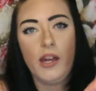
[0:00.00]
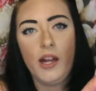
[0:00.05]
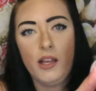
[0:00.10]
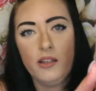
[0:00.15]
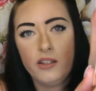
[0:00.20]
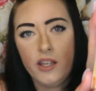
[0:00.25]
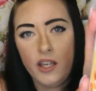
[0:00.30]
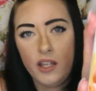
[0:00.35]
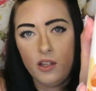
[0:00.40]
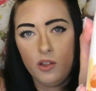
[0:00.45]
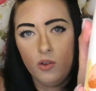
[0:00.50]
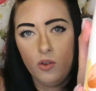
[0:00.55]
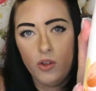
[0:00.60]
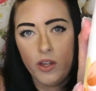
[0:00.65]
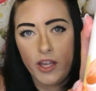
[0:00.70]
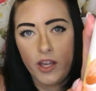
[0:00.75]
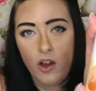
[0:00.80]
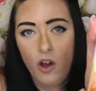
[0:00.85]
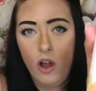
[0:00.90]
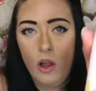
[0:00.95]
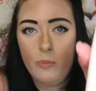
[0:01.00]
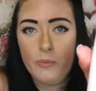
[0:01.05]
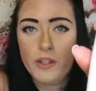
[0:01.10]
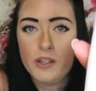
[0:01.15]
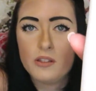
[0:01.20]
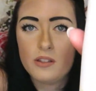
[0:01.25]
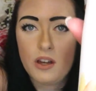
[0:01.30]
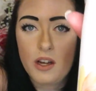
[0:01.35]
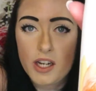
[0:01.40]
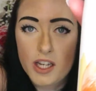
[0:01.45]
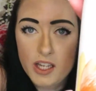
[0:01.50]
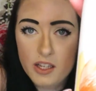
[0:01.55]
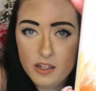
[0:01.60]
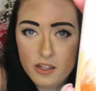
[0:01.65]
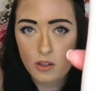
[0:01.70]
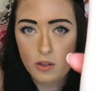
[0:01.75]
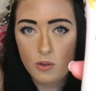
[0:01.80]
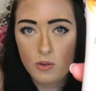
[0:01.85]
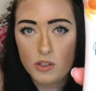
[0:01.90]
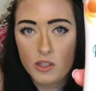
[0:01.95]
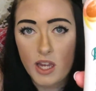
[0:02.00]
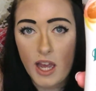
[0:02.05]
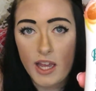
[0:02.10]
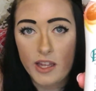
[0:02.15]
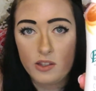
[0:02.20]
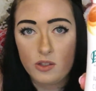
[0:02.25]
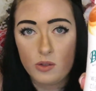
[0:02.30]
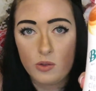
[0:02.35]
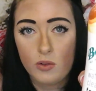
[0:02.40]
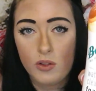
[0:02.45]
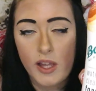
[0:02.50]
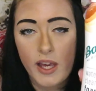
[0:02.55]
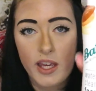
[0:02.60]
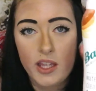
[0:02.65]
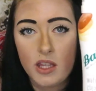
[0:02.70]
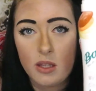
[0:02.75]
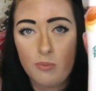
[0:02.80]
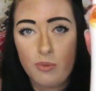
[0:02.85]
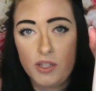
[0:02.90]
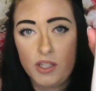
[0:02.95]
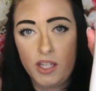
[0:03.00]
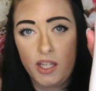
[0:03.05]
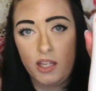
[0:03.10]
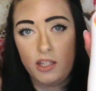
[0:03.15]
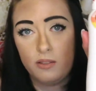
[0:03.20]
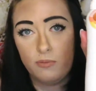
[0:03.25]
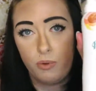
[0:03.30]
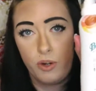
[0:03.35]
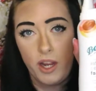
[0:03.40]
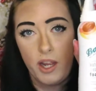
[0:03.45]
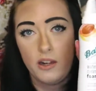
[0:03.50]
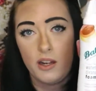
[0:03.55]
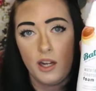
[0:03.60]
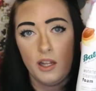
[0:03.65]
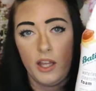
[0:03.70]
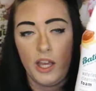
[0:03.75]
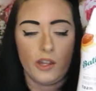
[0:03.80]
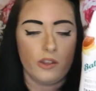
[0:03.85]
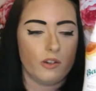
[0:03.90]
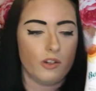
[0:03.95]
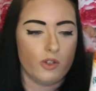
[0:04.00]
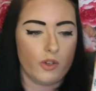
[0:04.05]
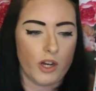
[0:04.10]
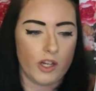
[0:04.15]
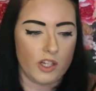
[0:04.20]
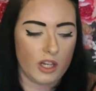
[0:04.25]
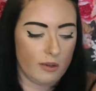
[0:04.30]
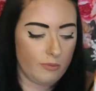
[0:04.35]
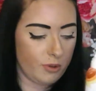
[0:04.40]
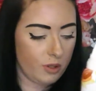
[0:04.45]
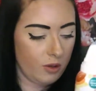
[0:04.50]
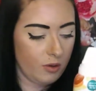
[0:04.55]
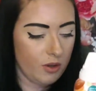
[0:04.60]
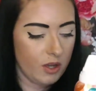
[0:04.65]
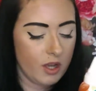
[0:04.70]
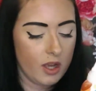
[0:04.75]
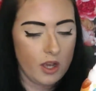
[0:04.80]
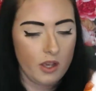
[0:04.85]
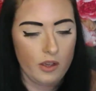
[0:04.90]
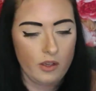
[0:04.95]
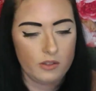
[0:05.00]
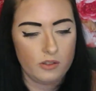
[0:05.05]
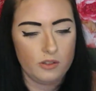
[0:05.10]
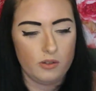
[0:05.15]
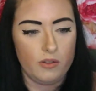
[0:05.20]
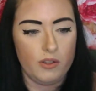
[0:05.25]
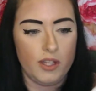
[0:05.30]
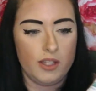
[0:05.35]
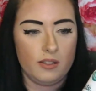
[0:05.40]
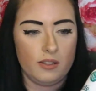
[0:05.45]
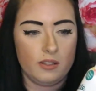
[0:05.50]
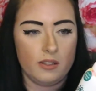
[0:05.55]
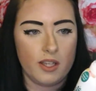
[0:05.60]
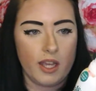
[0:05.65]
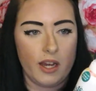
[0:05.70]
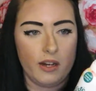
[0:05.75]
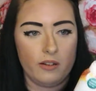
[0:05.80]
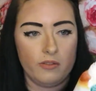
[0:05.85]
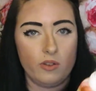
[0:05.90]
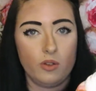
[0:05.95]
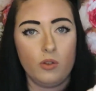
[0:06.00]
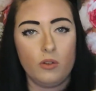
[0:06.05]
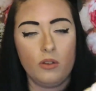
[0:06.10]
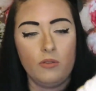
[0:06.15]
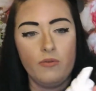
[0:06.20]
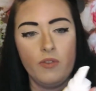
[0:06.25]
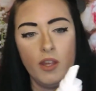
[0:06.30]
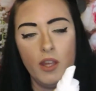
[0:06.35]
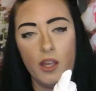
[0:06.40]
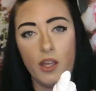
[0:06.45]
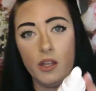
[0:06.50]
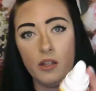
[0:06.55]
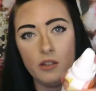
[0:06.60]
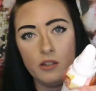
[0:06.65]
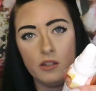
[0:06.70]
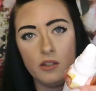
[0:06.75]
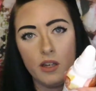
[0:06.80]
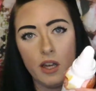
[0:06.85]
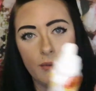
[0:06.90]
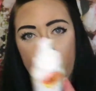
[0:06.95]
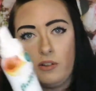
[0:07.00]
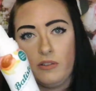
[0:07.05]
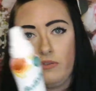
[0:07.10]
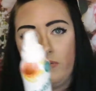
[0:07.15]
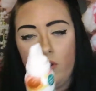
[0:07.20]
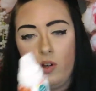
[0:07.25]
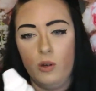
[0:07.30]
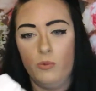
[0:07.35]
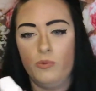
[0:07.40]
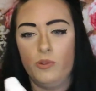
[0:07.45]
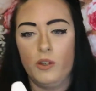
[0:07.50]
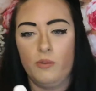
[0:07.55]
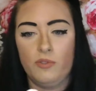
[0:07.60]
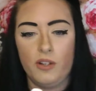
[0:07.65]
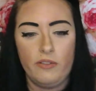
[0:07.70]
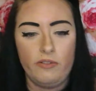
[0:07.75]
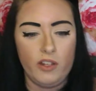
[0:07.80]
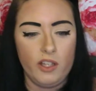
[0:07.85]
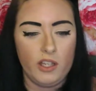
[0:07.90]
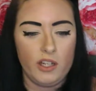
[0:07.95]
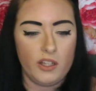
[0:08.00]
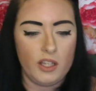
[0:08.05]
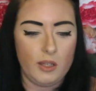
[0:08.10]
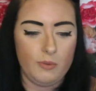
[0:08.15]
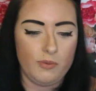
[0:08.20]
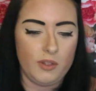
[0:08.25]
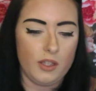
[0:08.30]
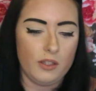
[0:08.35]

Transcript: It has like little like almonds on it. Cute. I do like the Batiste brand. I like their dry shampoo. So this is kind of cool. And it's gonna come in a foam, so I'm definitely gonna keep